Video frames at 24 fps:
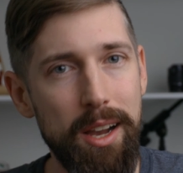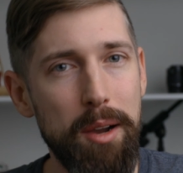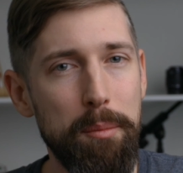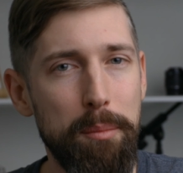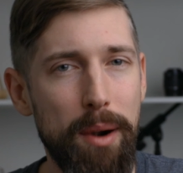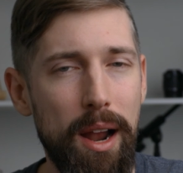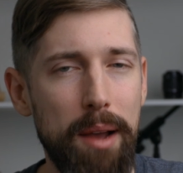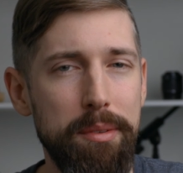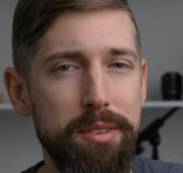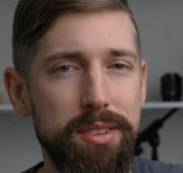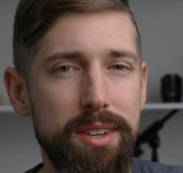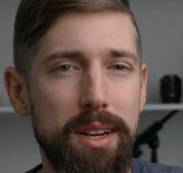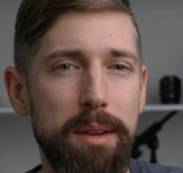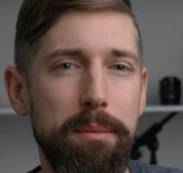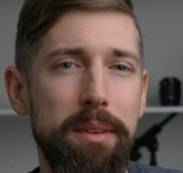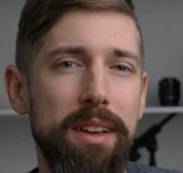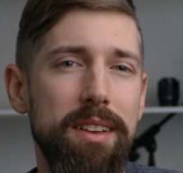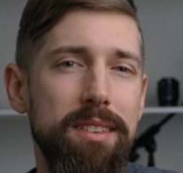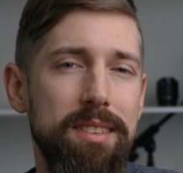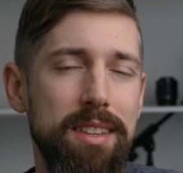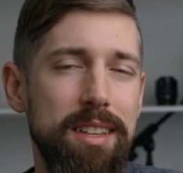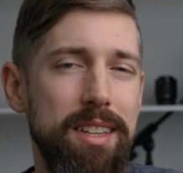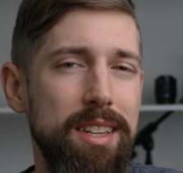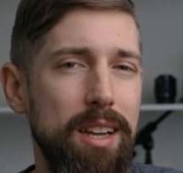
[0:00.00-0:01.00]
PropStream
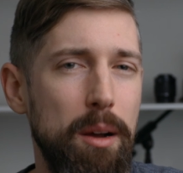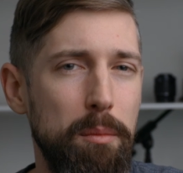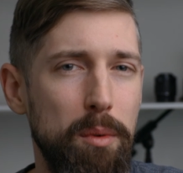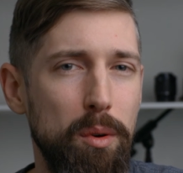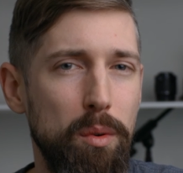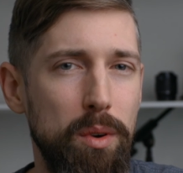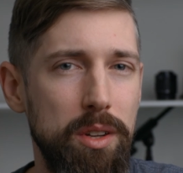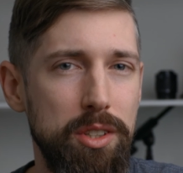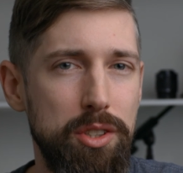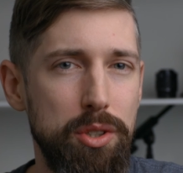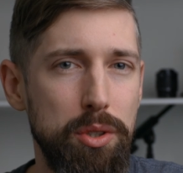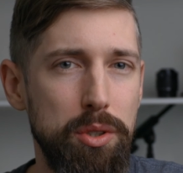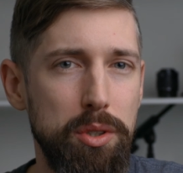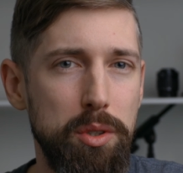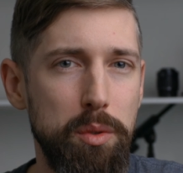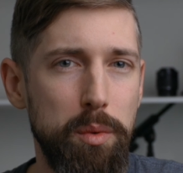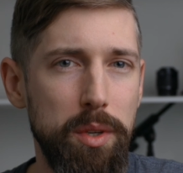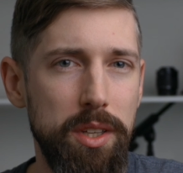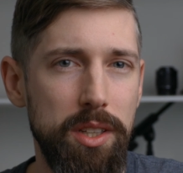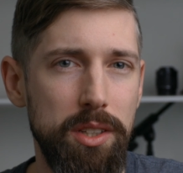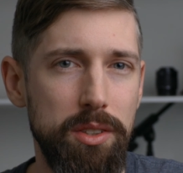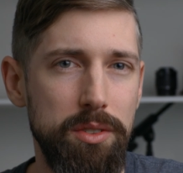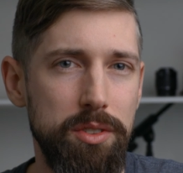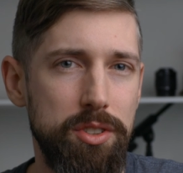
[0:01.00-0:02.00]
is the number one tool
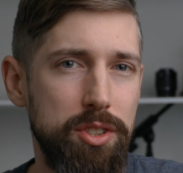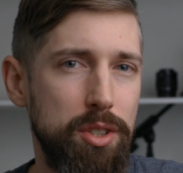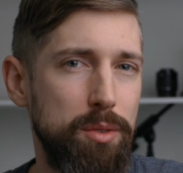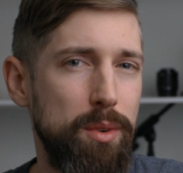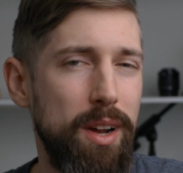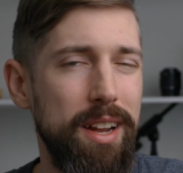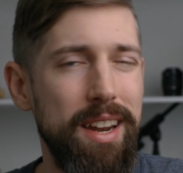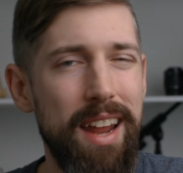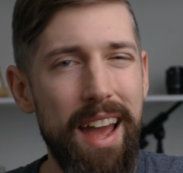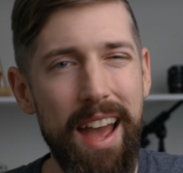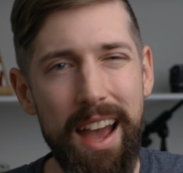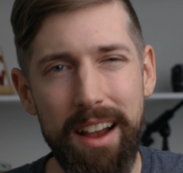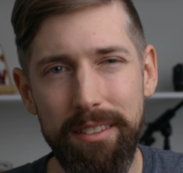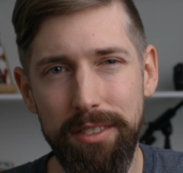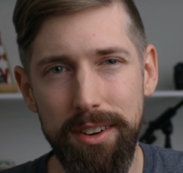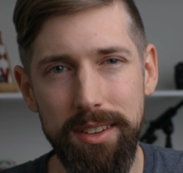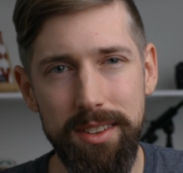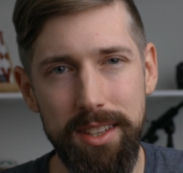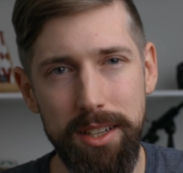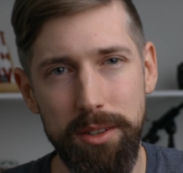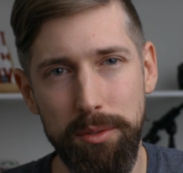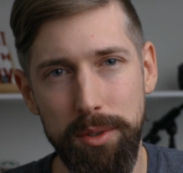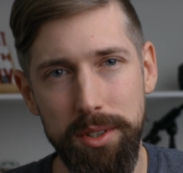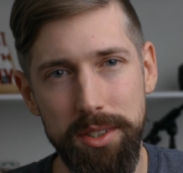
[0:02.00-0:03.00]
we use to run
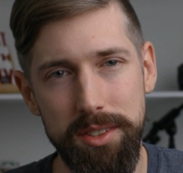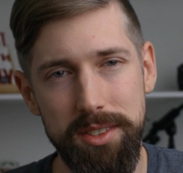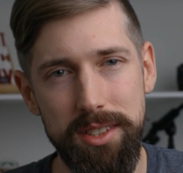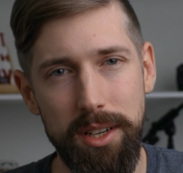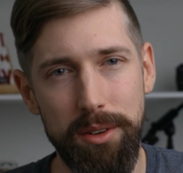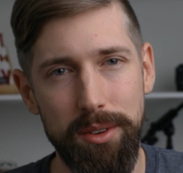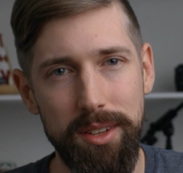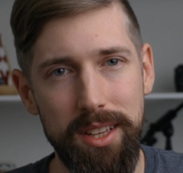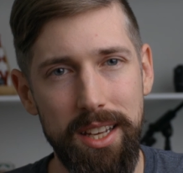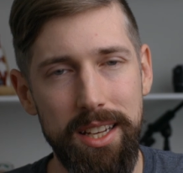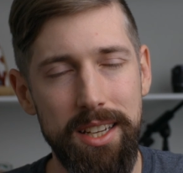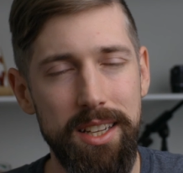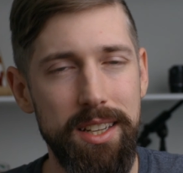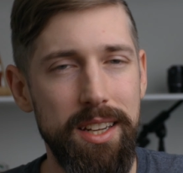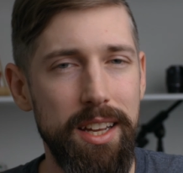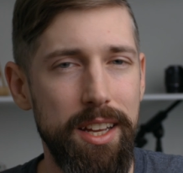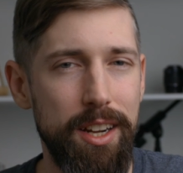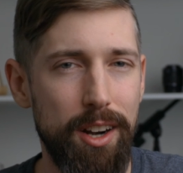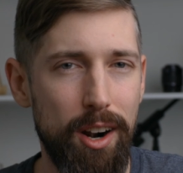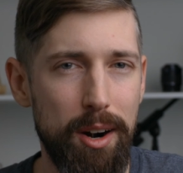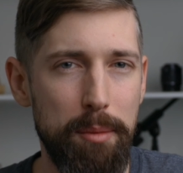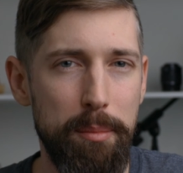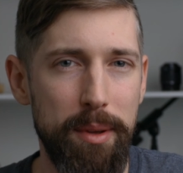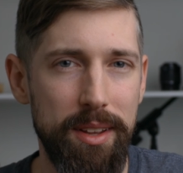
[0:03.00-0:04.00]
everything real estate related in
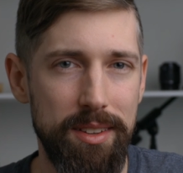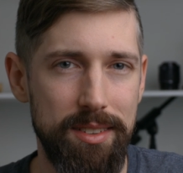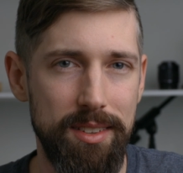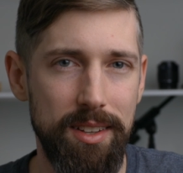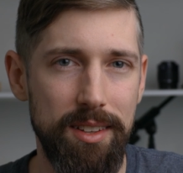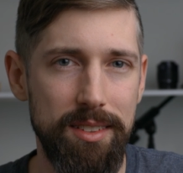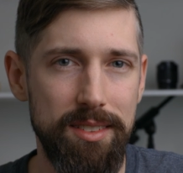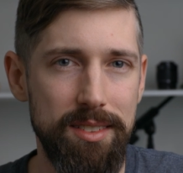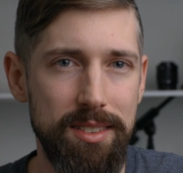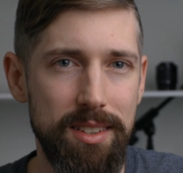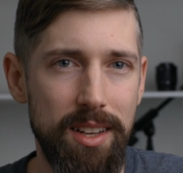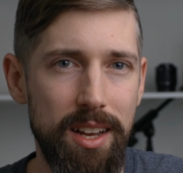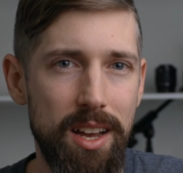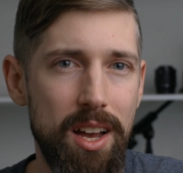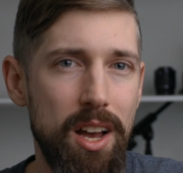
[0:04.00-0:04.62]
our business.